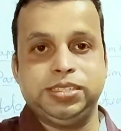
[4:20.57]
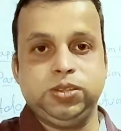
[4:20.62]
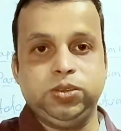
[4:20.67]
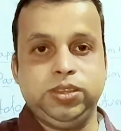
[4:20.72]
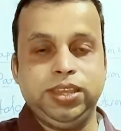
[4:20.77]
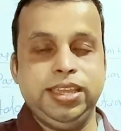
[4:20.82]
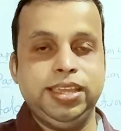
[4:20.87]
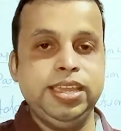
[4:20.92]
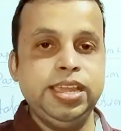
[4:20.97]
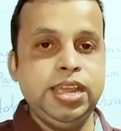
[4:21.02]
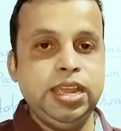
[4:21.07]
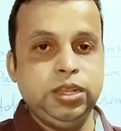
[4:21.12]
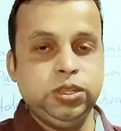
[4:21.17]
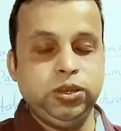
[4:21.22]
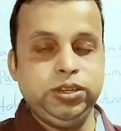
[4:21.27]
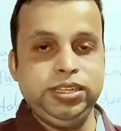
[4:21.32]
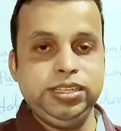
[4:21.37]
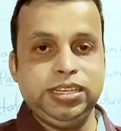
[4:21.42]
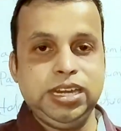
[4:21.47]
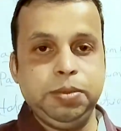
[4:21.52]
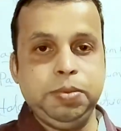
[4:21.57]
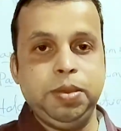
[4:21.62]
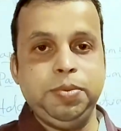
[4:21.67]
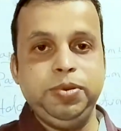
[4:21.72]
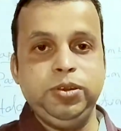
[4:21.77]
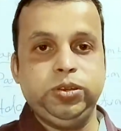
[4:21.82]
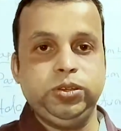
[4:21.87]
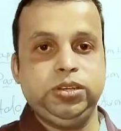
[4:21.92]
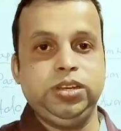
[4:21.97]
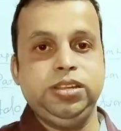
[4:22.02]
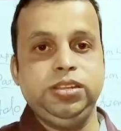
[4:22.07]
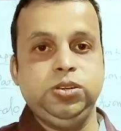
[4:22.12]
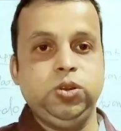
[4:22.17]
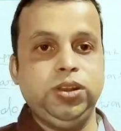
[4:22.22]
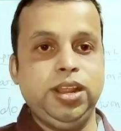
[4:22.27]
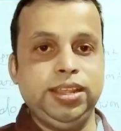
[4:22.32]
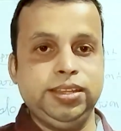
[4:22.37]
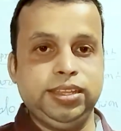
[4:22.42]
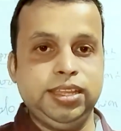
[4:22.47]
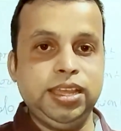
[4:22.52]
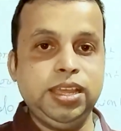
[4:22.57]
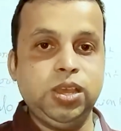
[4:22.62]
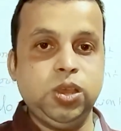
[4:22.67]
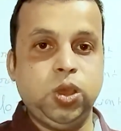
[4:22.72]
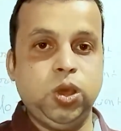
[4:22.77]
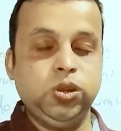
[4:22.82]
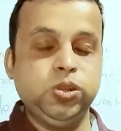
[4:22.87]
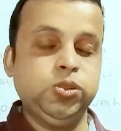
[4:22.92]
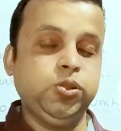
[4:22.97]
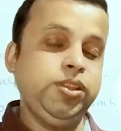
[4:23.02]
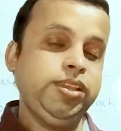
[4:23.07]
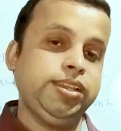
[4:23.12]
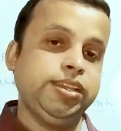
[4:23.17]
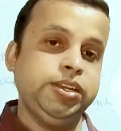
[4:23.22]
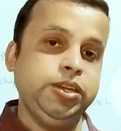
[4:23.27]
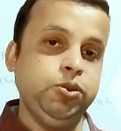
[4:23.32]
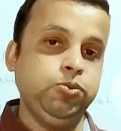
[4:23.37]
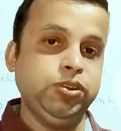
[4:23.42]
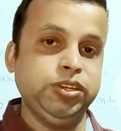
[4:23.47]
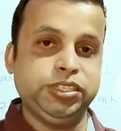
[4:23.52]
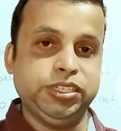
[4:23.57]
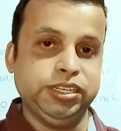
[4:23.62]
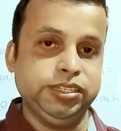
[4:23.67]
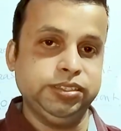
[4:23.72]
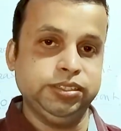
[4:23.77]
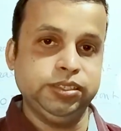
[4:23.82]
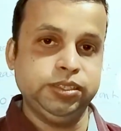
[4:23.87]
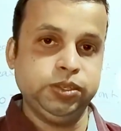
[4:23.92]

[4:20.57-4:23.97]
Okay, so this type of nutrition is known as the holozoic nutrition.